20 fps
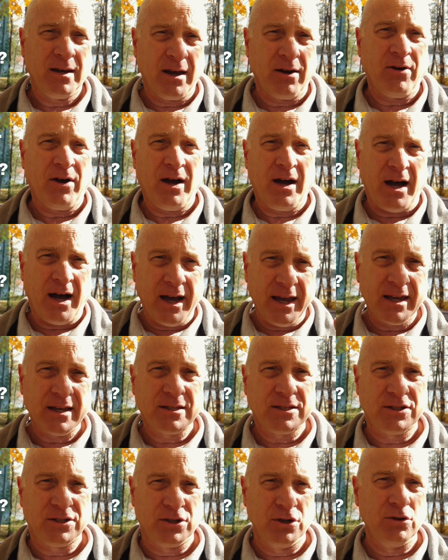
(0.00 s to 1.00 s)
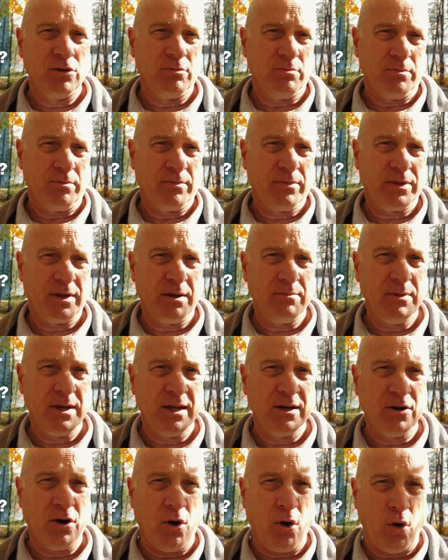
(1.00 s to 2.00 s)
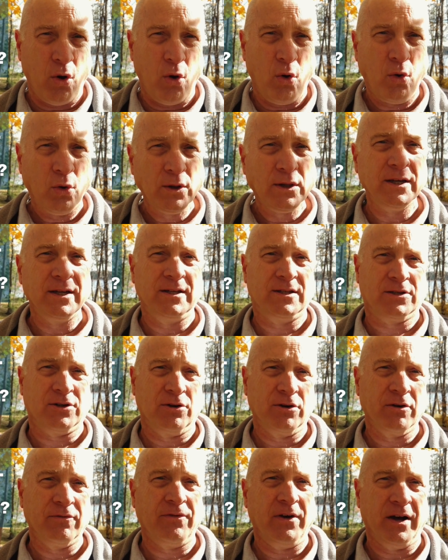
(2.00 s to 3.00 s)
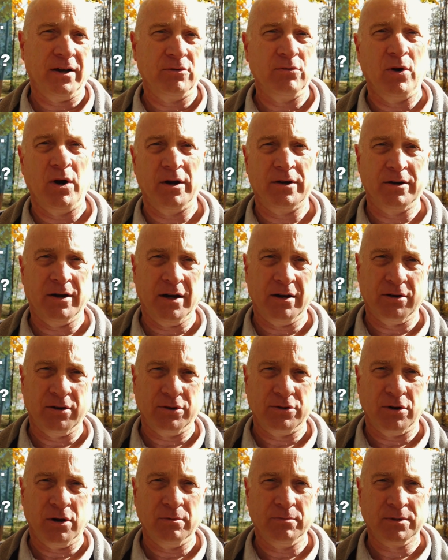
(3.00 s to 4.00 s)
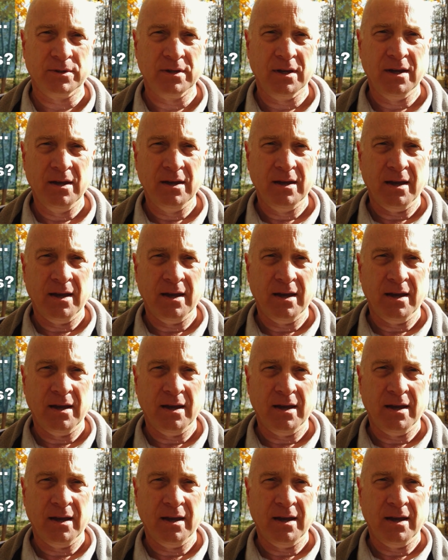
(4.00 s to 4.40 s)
Now, I assume they mean only certified water aerodromes,